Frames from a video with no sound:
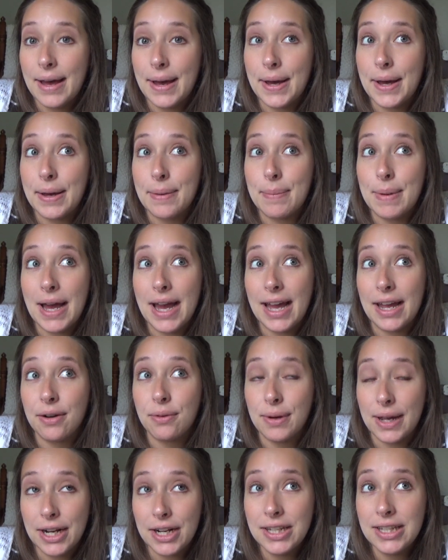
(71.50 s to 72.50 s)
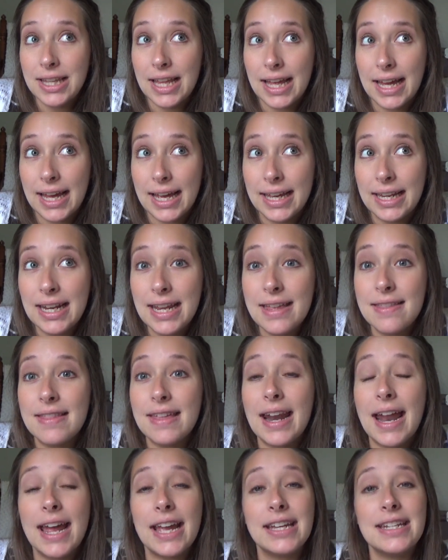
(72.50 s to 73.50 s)
I read online
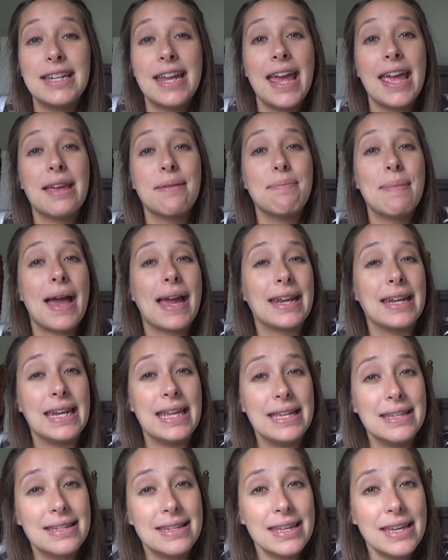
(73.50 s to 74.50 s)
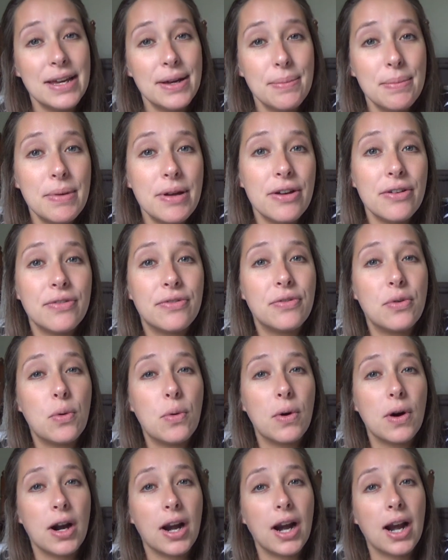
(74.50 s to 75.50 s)
that I could take magnesium
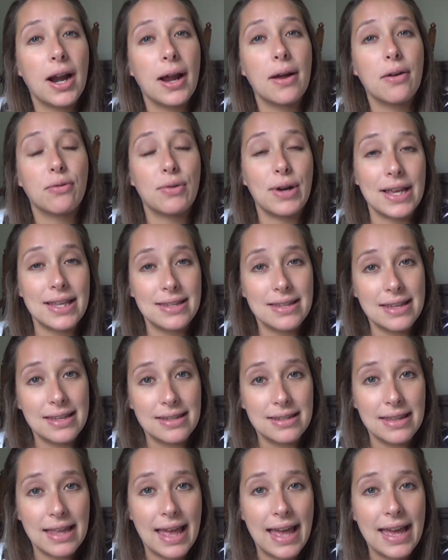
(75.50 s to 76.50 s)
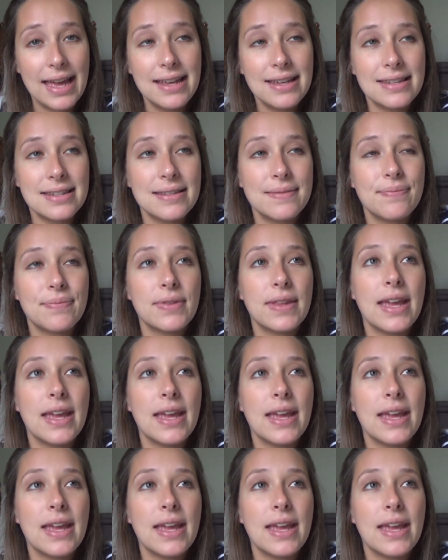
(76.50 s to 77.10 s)
for restless legs.